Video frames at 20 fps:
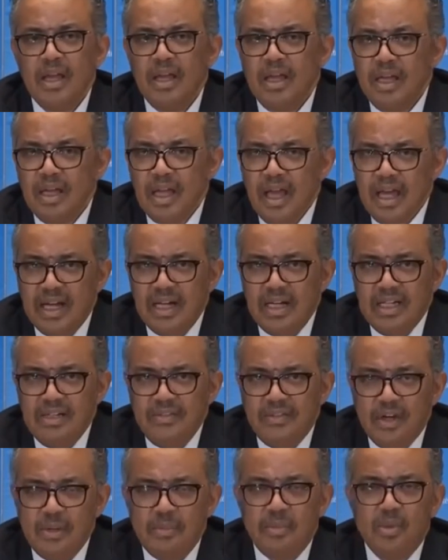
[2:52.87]
In
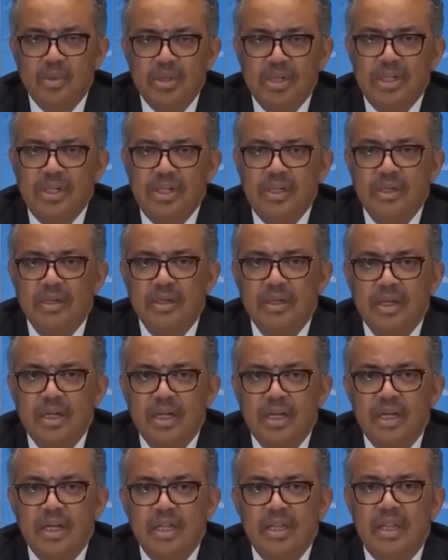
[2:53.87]
early February,
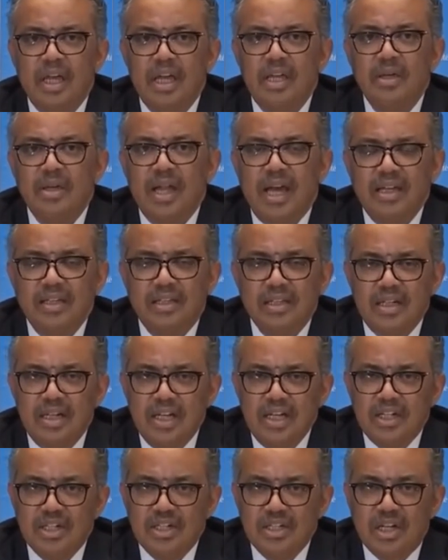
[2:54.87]
the United
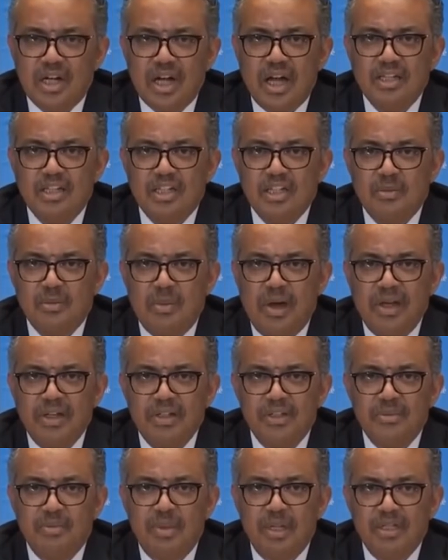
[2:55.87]
Nations Crisis
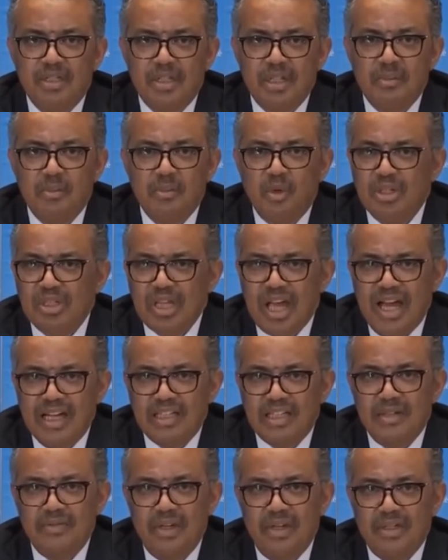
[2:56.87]
Management Team was
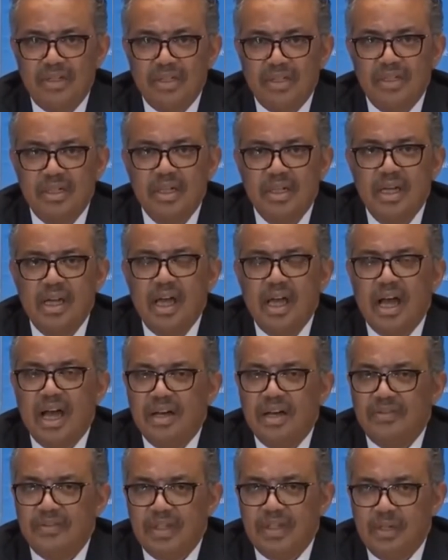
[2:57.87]
activated
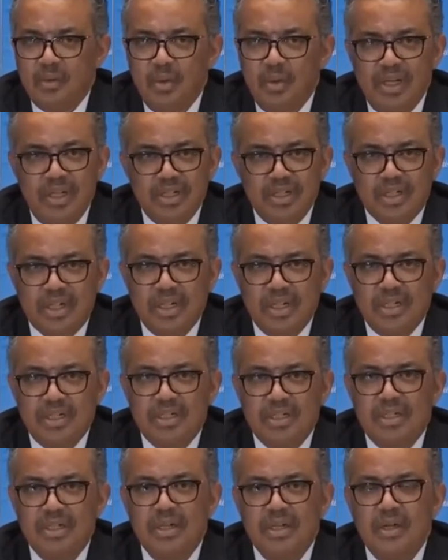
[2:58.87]
after we
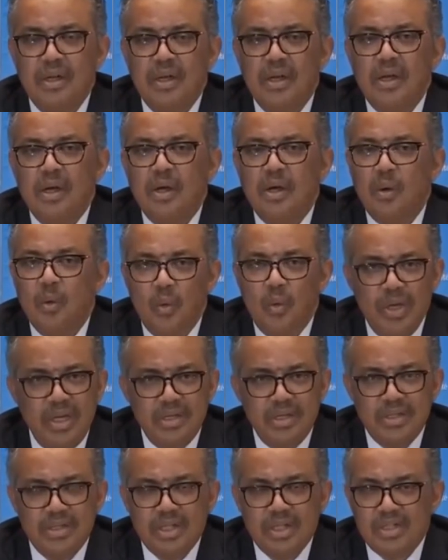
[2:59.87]
discussed
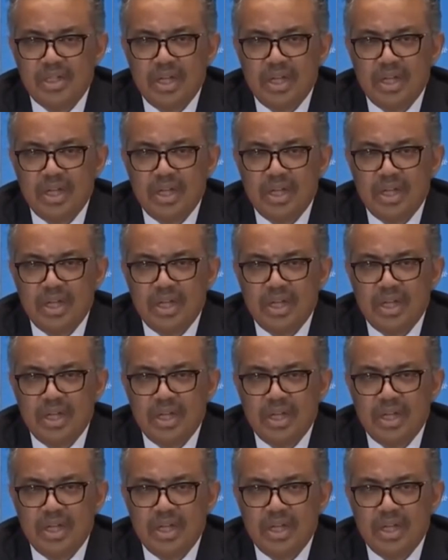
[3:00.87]
with